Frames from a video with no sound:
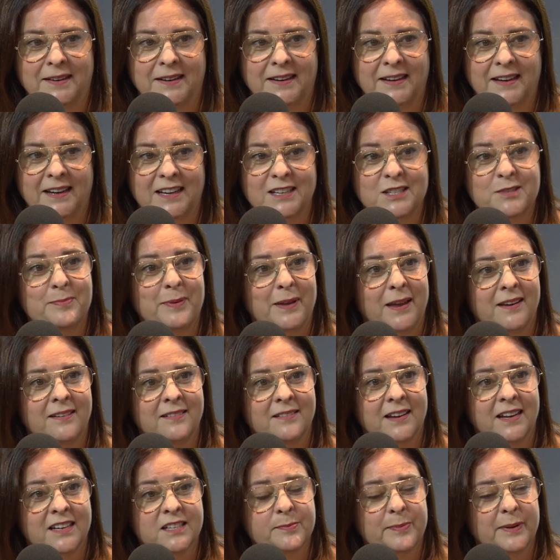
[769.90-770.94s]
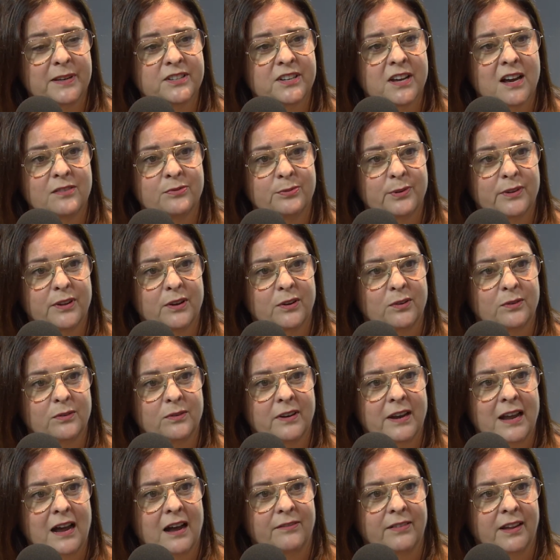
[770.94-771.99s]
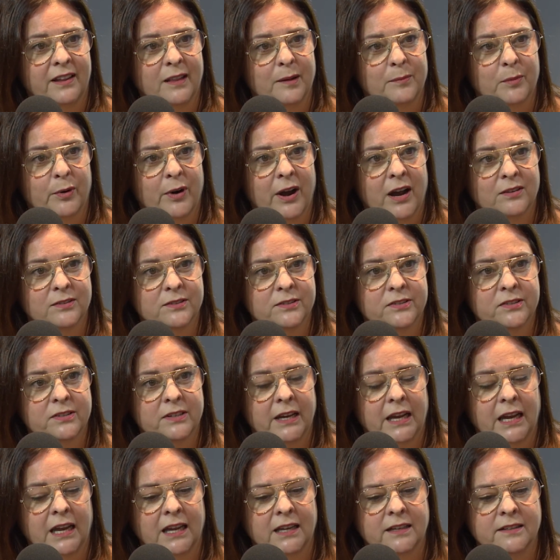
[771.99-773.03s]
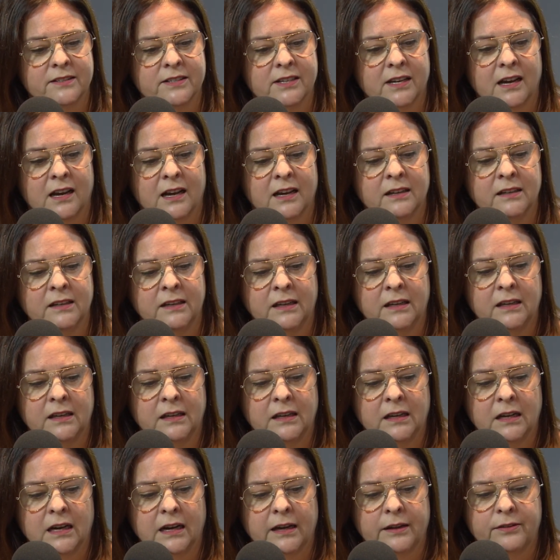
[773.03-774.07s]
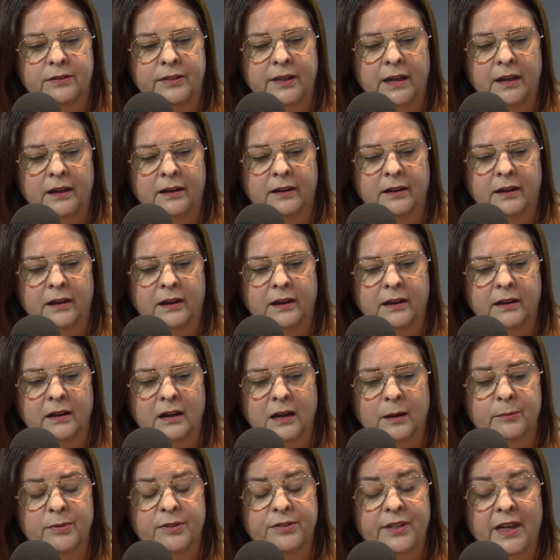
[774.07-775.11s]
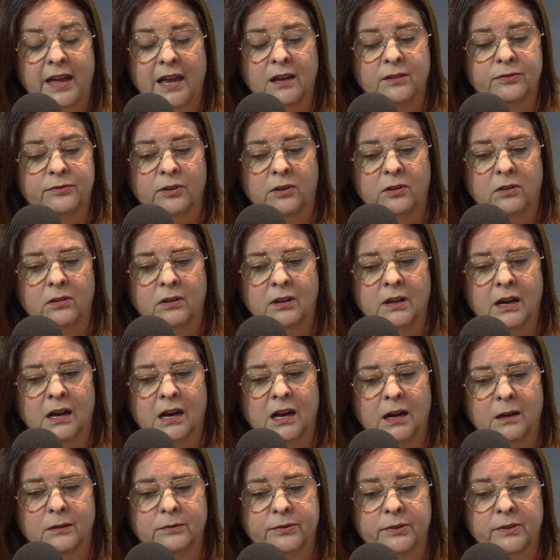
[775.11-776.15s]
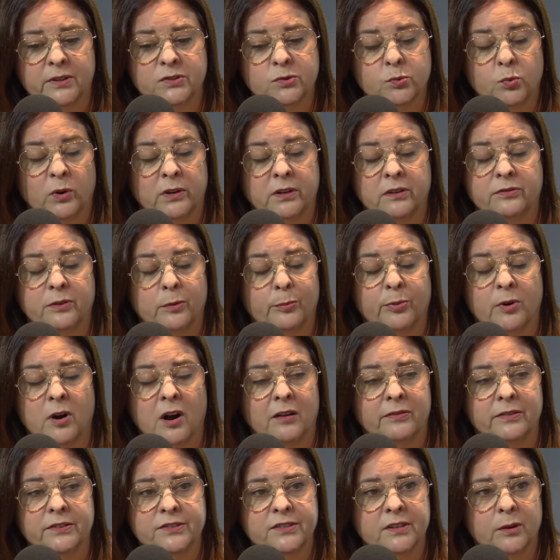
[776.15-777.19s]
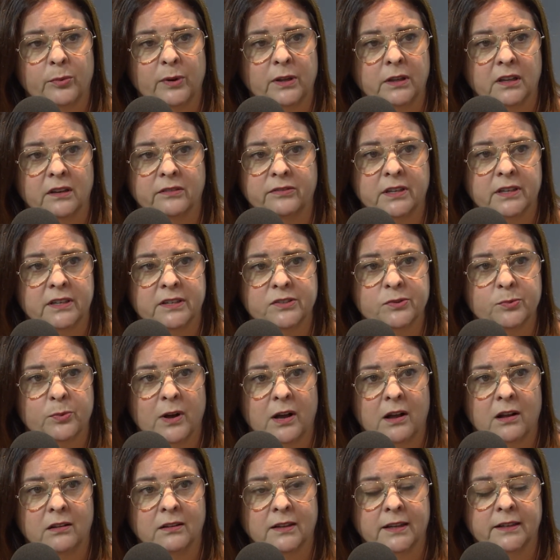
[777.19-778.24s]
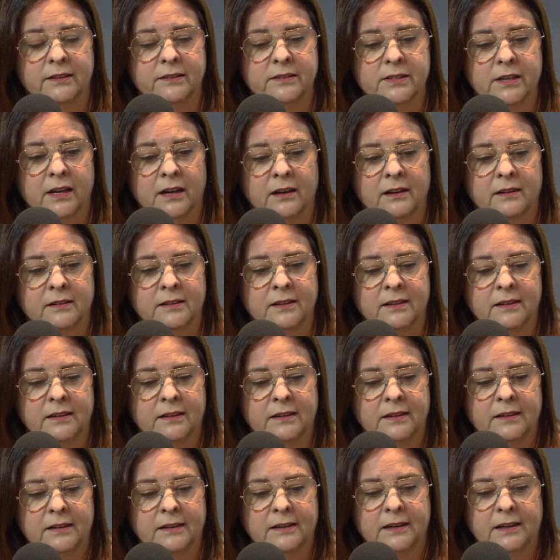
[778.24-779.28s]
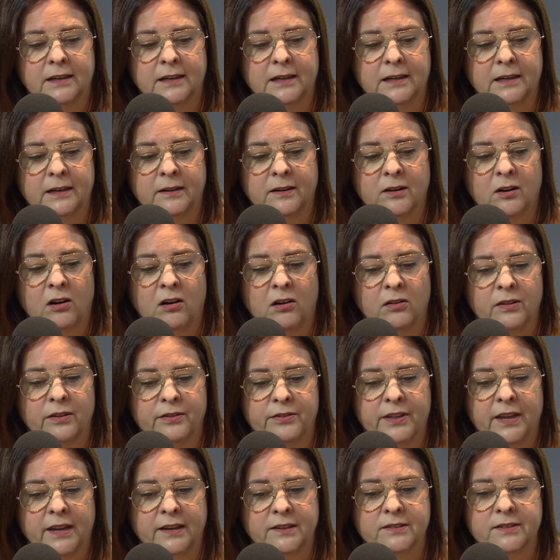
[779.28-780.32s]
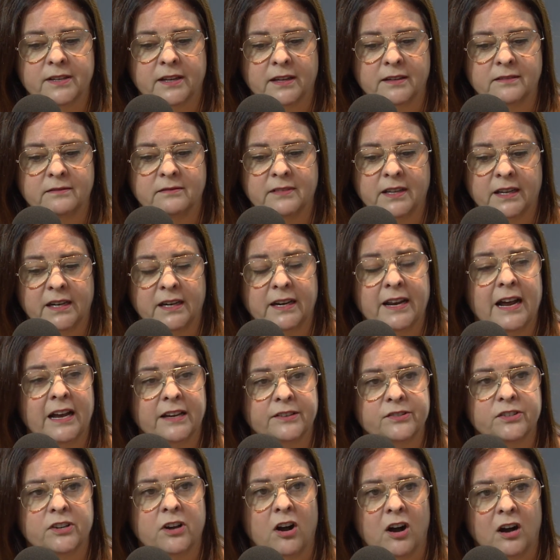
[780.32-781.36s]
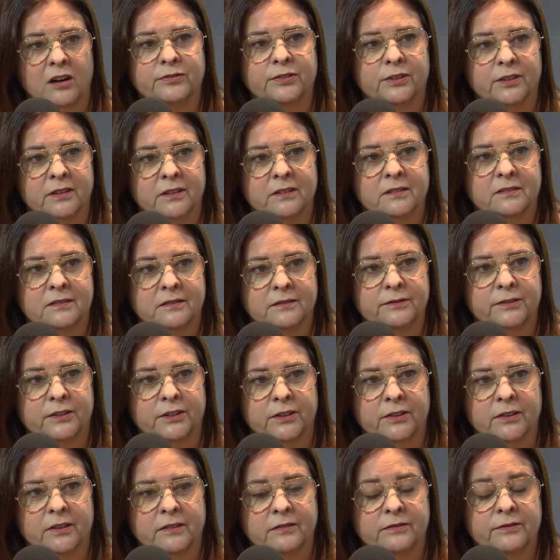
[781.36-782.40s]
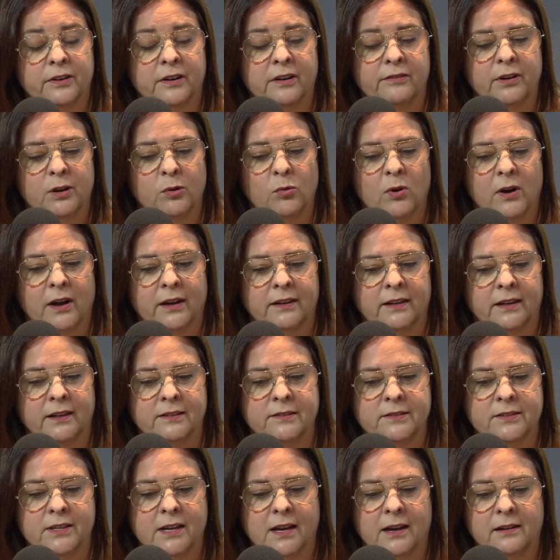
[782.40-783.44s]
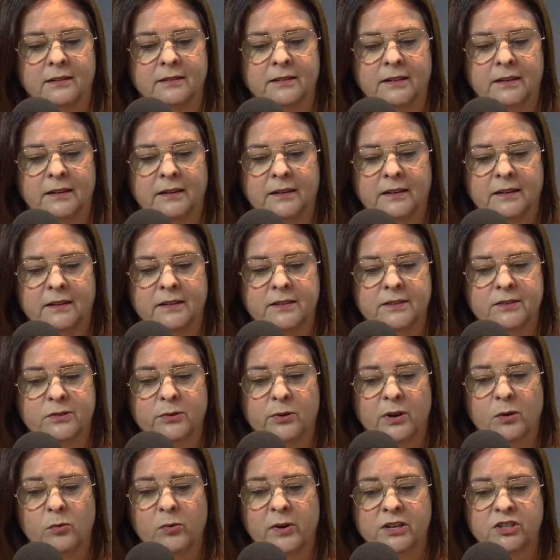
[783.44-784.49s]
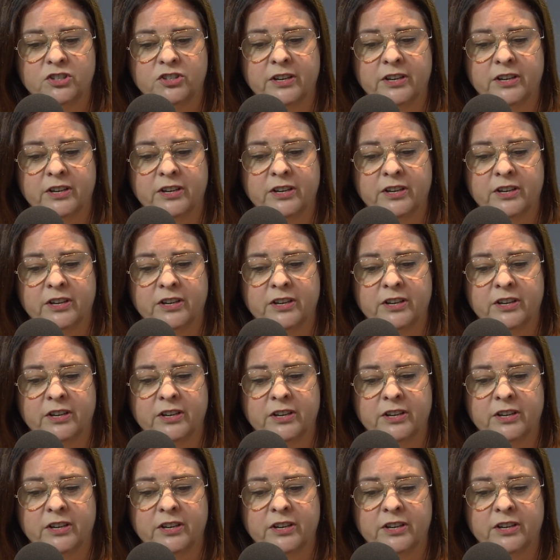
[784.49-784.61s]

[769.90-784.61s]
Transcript: it's been tough without having them around. And I think I'm thankful for this wonderful province that we live in as well, and all the things that it has to offer for everyone. And so I wish